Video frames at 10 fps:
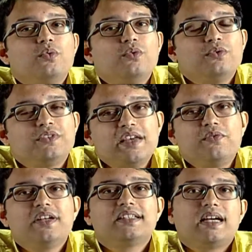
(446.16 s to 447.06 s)
Say,
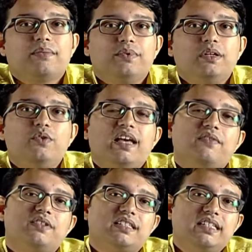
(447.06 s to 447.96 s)
for example, we have
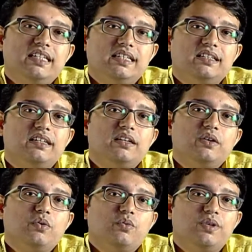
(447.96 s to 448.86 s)
a scene
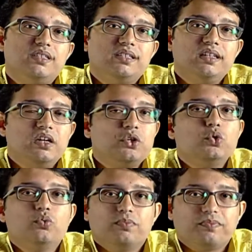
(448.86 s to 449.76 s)
within a
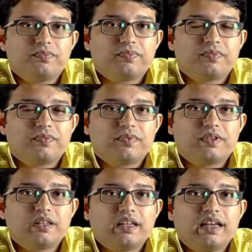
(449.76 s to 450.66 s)
room
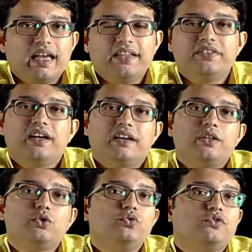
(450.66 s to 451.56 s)
and there are
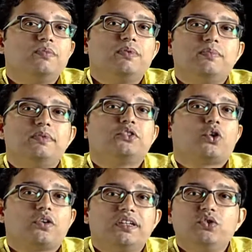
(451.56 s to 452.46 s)
2-3 people
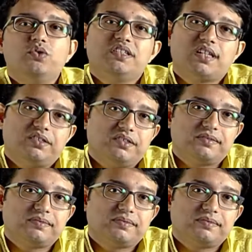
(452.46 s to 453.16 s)
talking to each other.